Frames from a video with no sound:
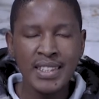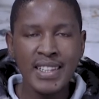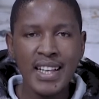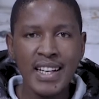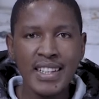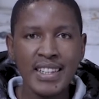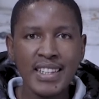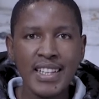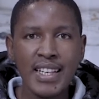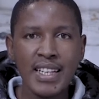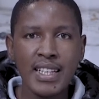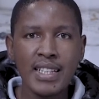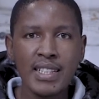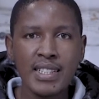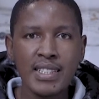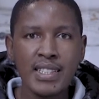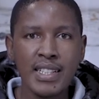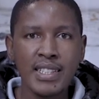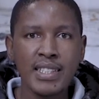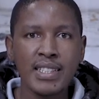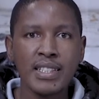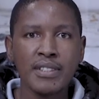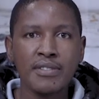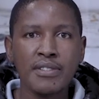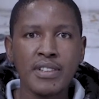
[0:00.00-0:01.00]
that there is
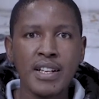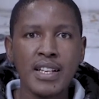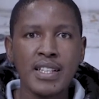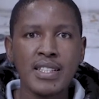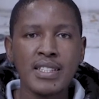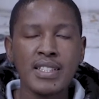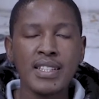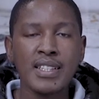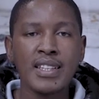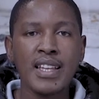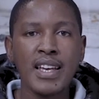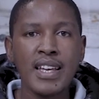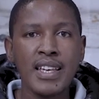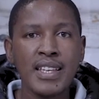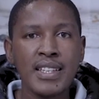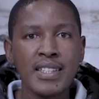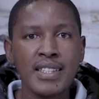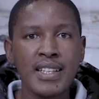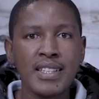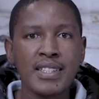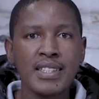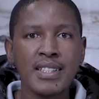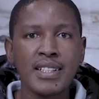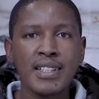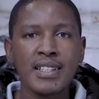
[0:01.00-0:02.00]
a difference there
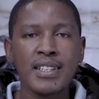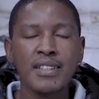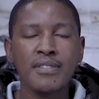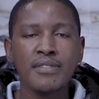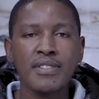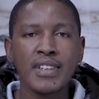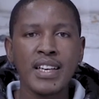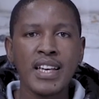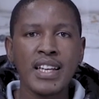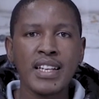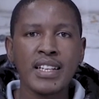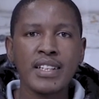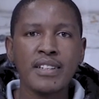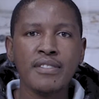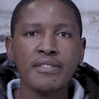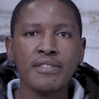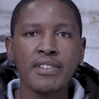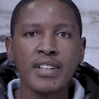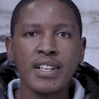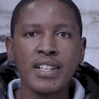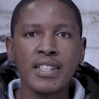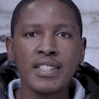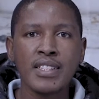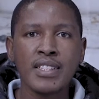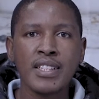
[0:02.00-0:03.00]
is a significant
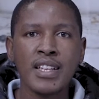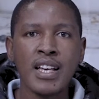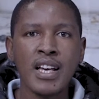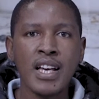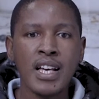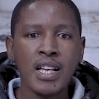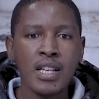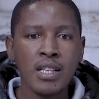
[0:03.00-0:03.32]
difference